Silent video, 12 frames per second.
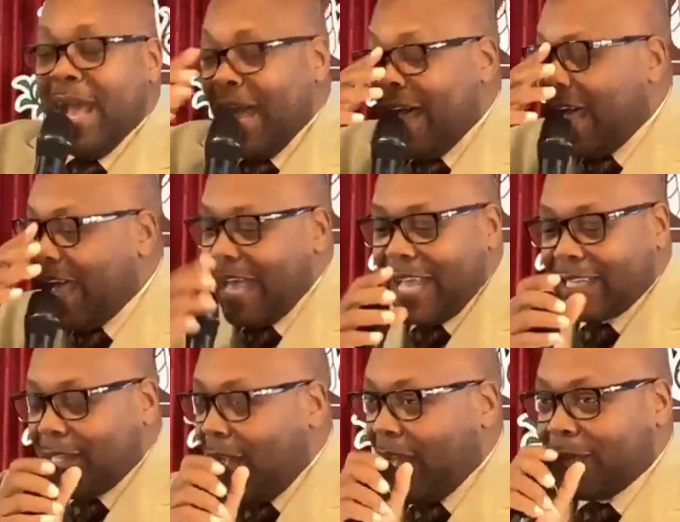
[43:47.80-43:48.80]
Ah,
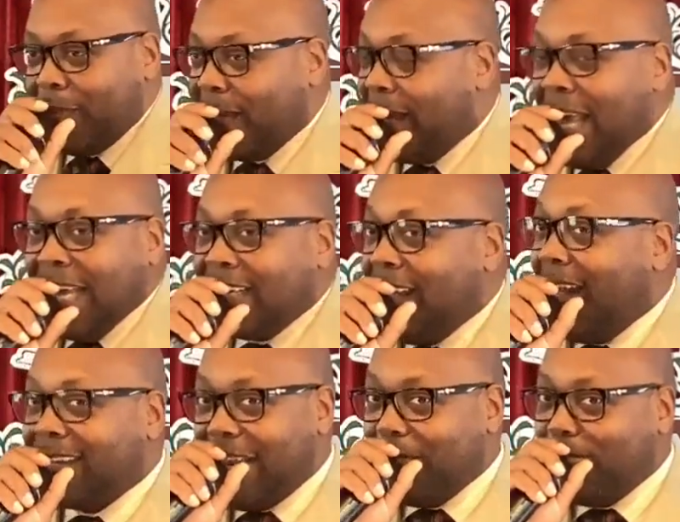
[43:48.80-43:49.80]
God,
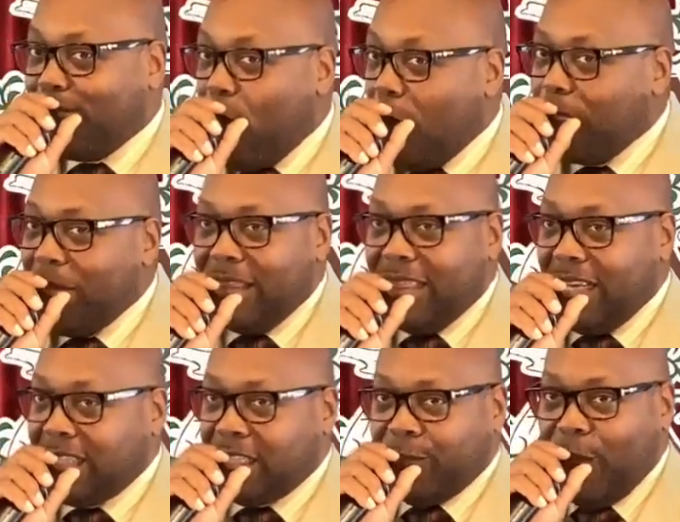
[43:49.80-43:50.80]
God has brought me
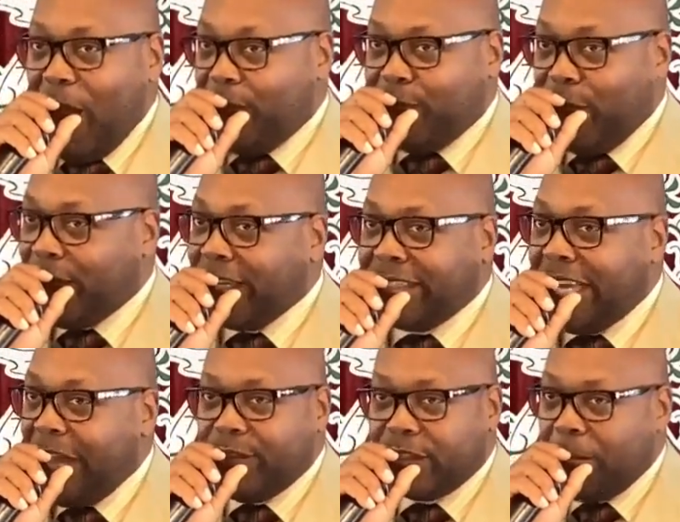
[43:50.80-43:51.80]
this far for the
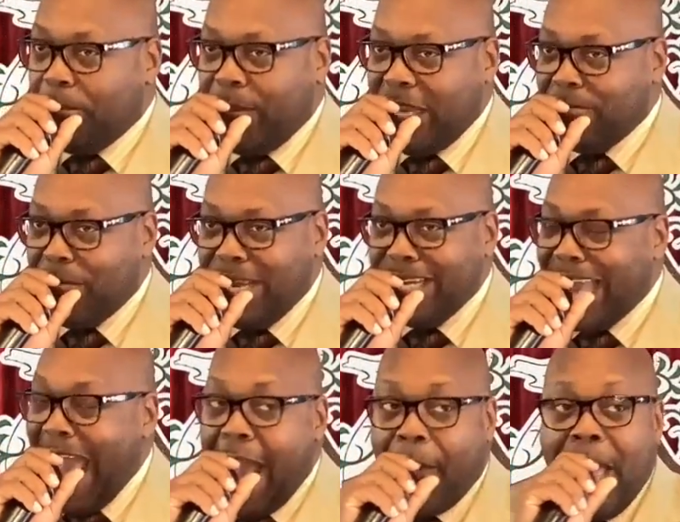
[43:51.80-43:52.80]
devil to beat me
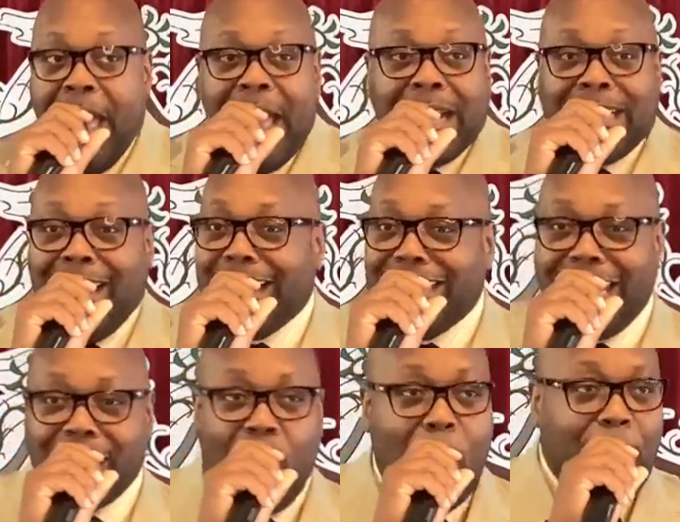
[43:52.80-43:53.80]
now. God
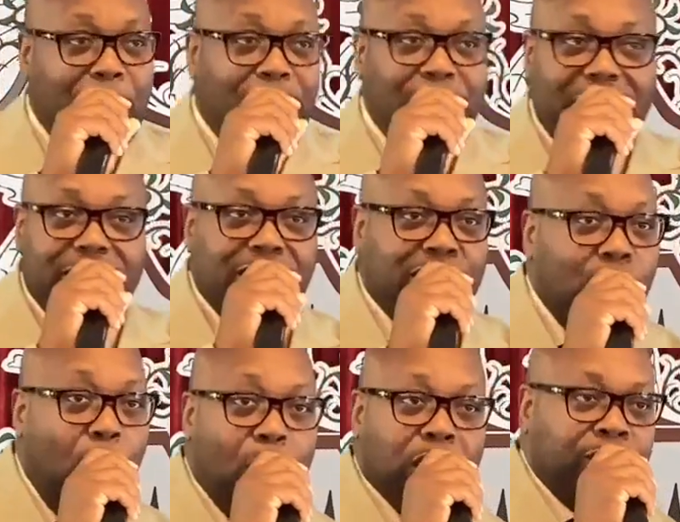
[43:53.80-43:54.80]
has opened these
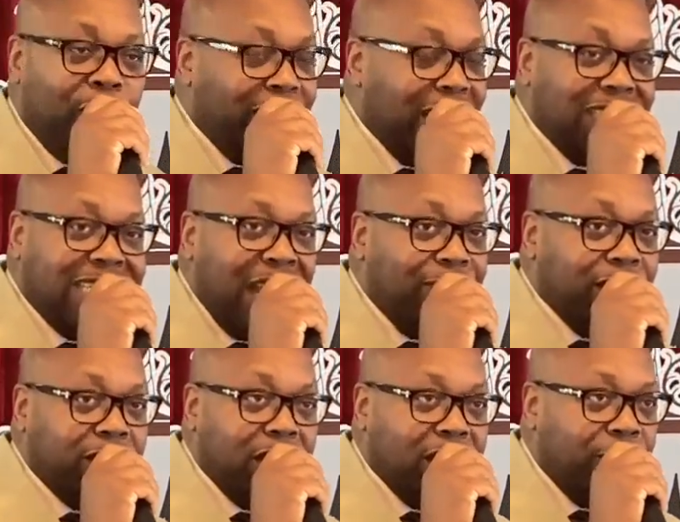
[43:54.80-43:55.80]
doors for the
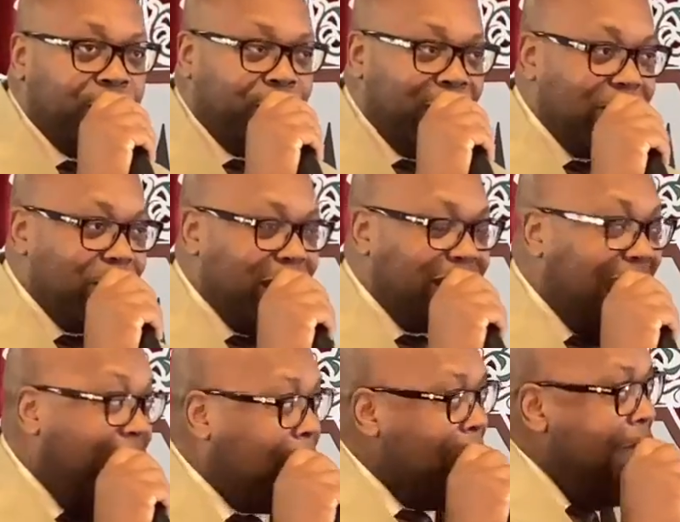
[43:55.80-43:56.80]
devil to defeat me
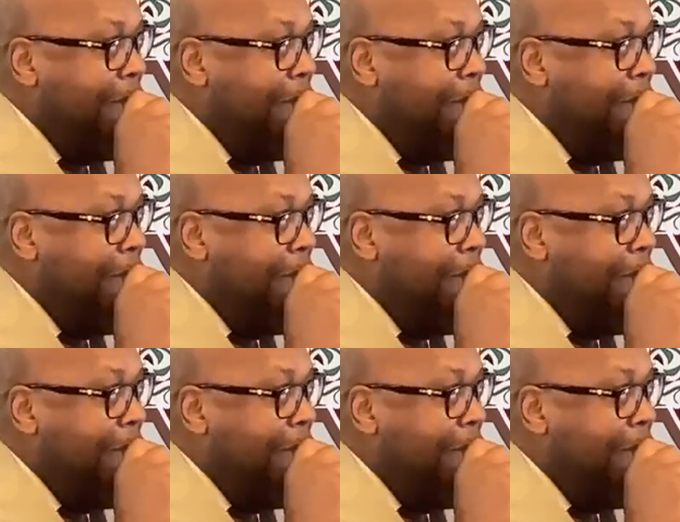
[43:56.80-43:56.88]
now.